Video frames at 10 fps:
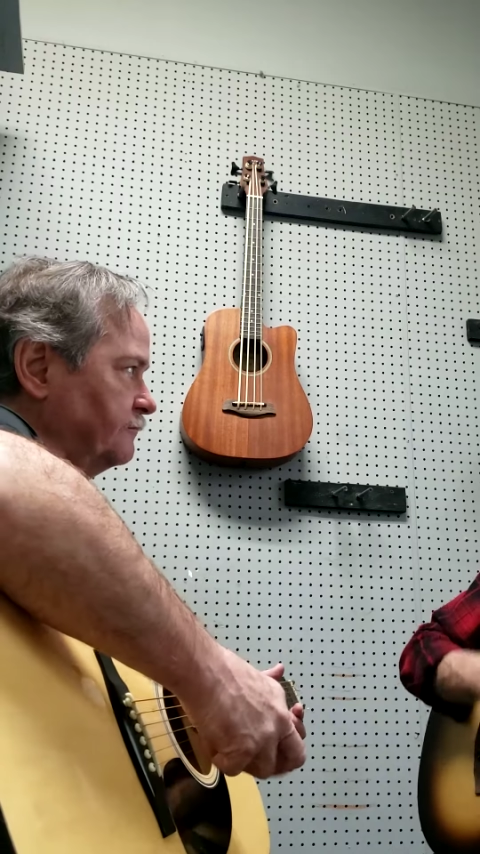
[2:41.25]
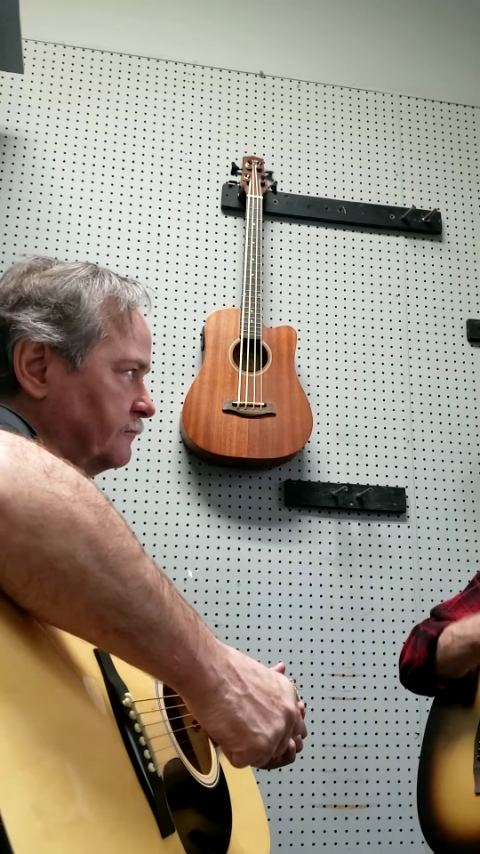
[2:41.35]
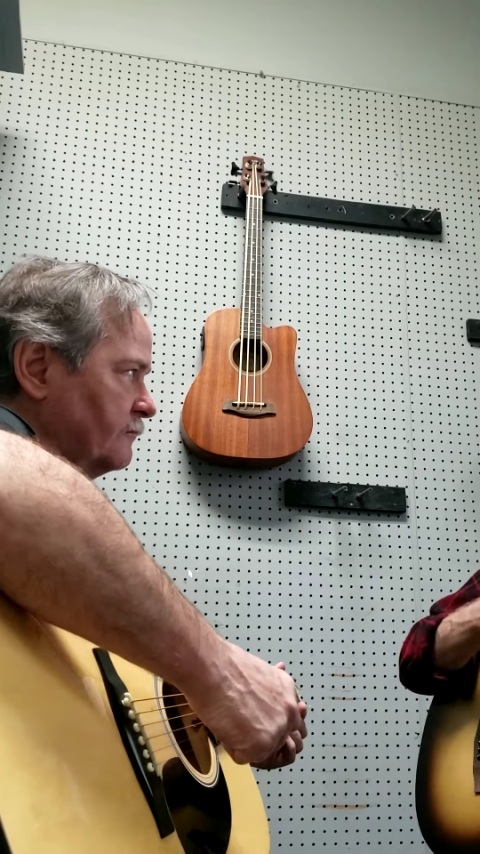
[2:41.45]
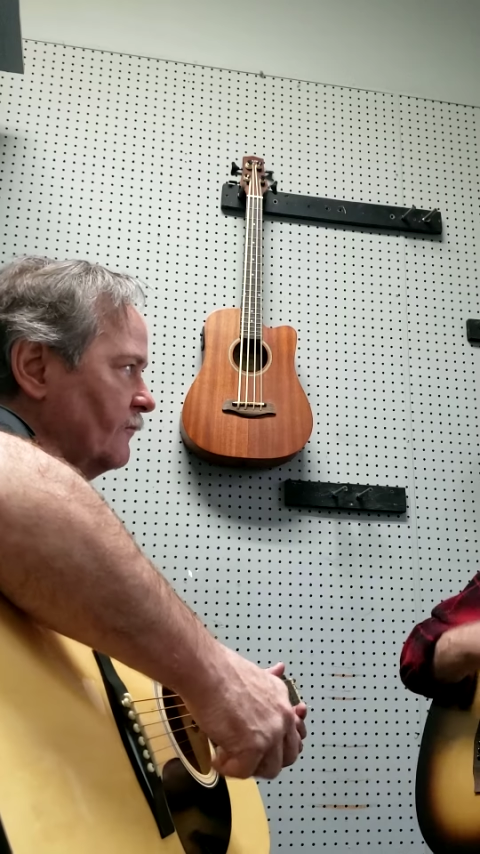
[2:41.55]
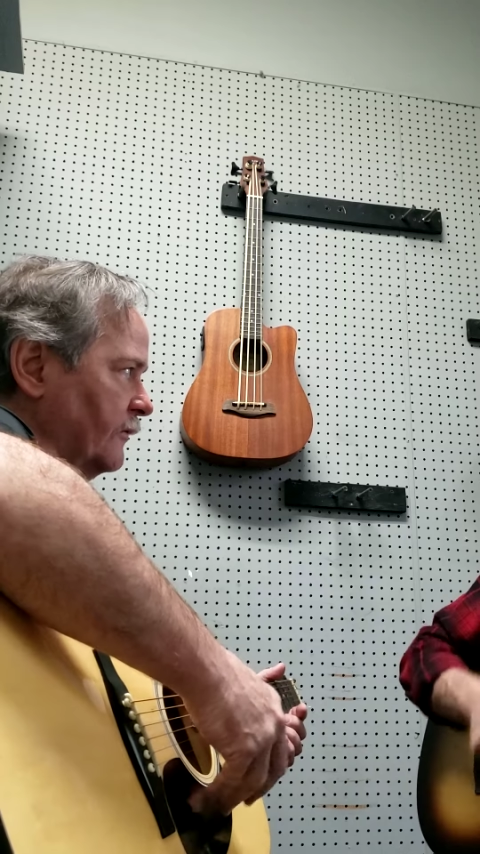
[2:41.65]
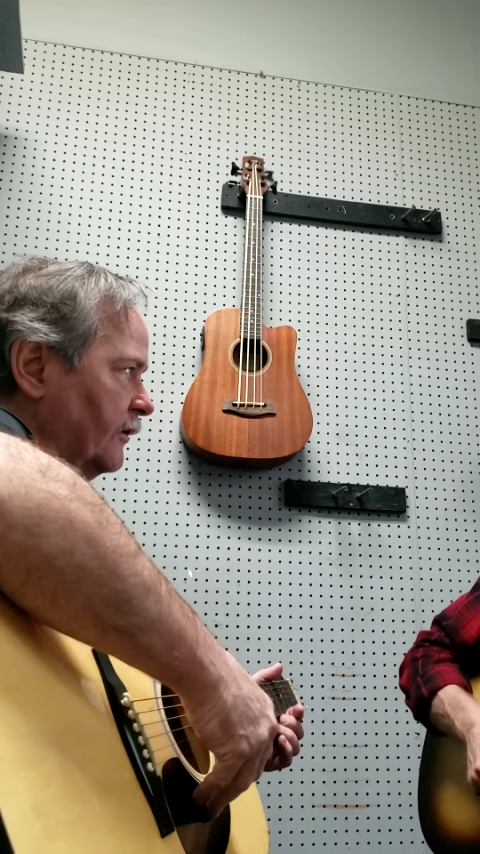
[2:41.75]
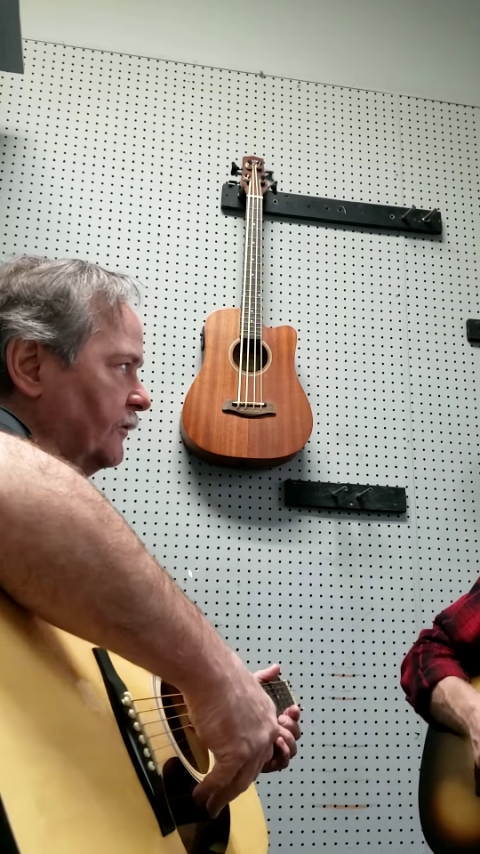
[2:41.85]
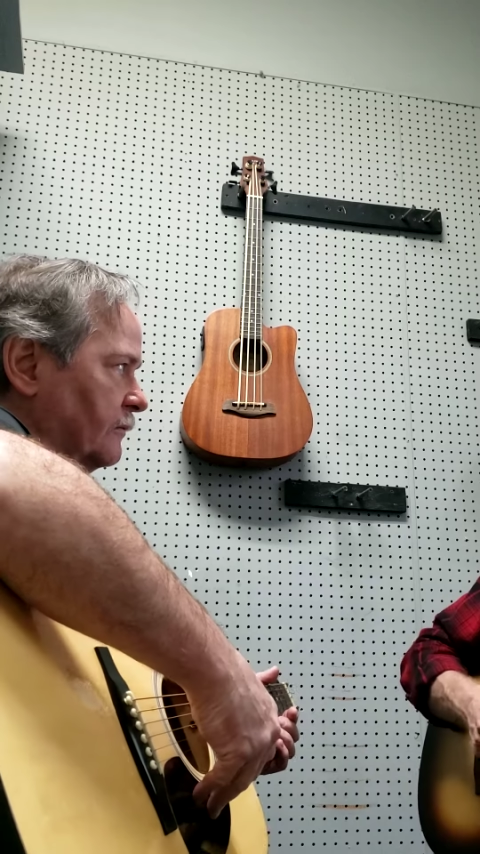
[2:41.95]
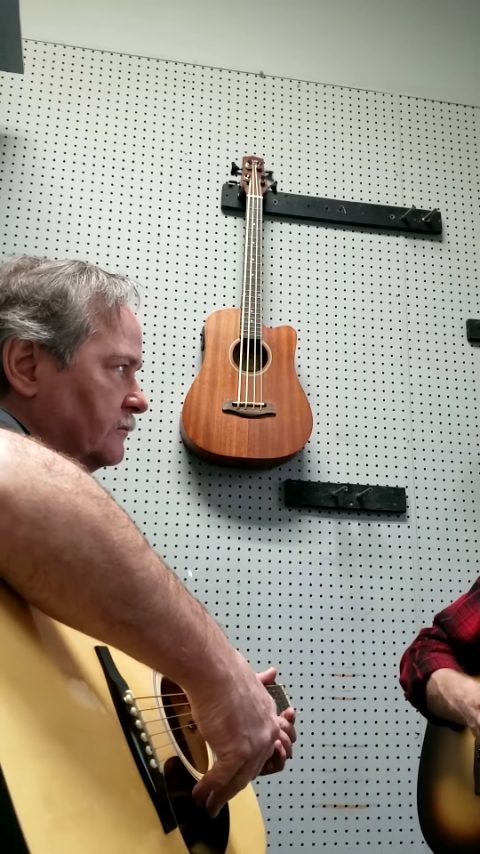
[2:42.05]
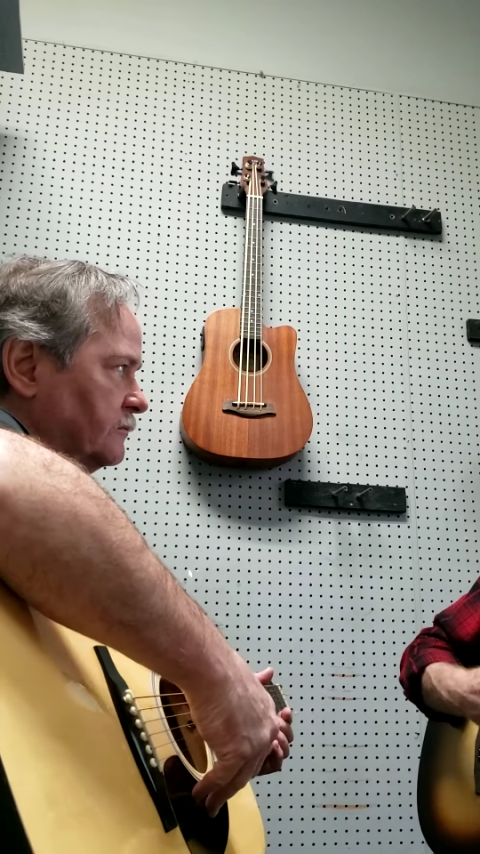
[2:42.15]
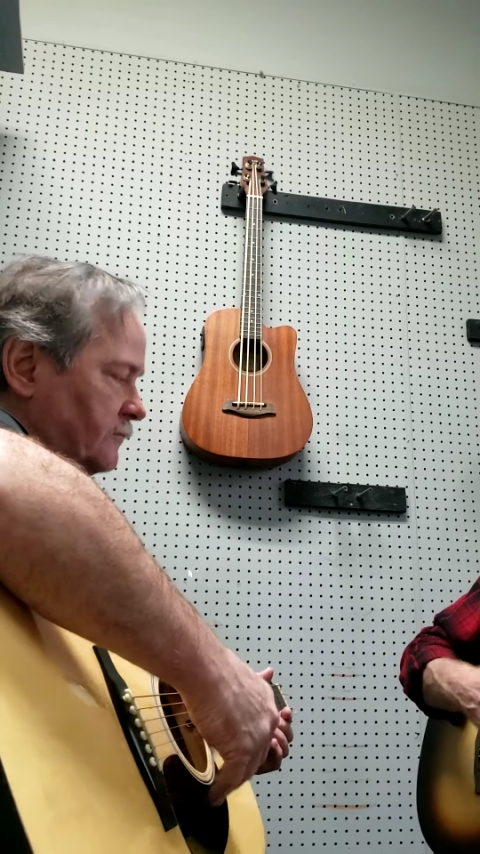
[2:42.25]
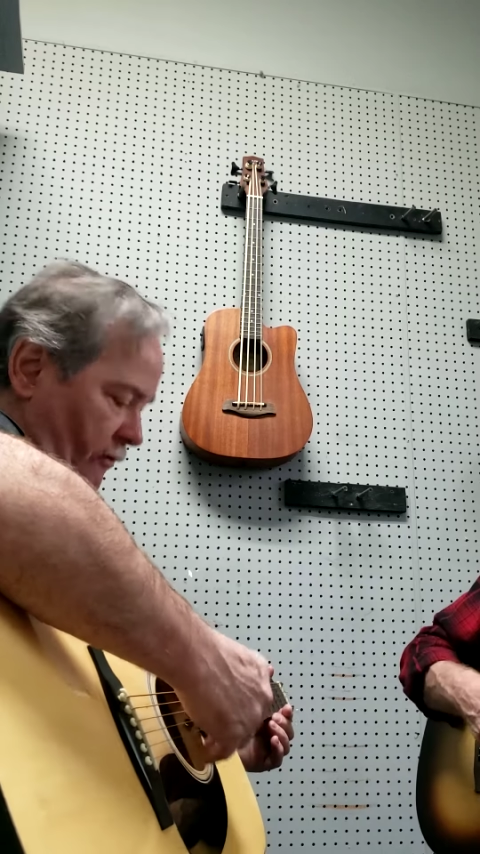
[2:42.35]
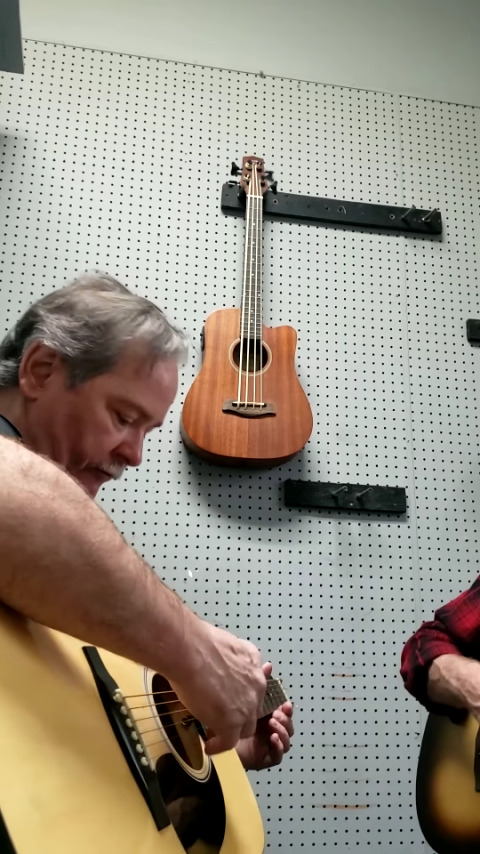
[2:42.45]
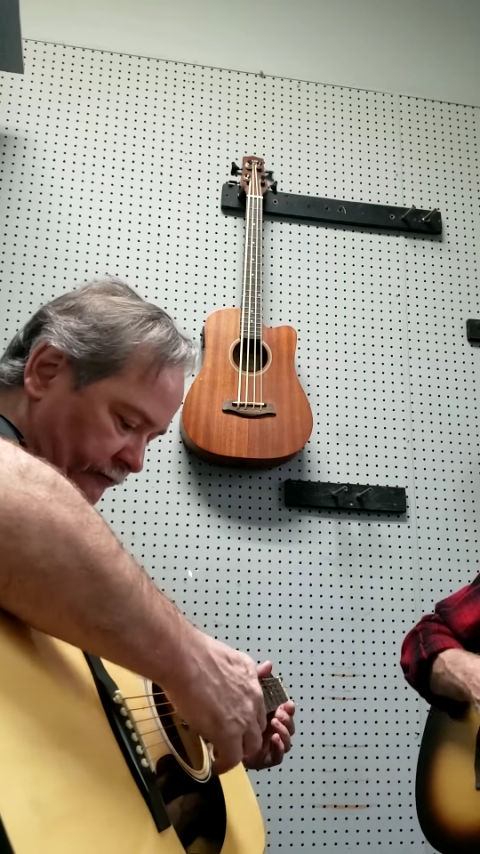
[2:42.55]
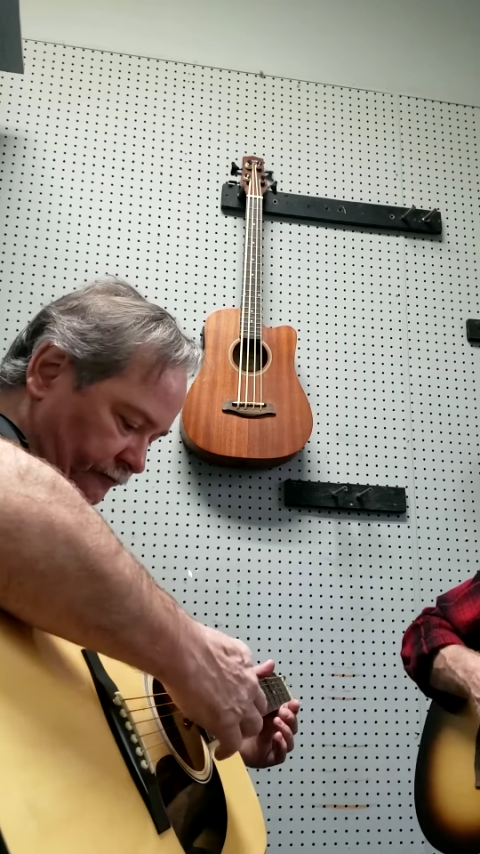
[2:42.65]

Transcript: so you don't anchor it.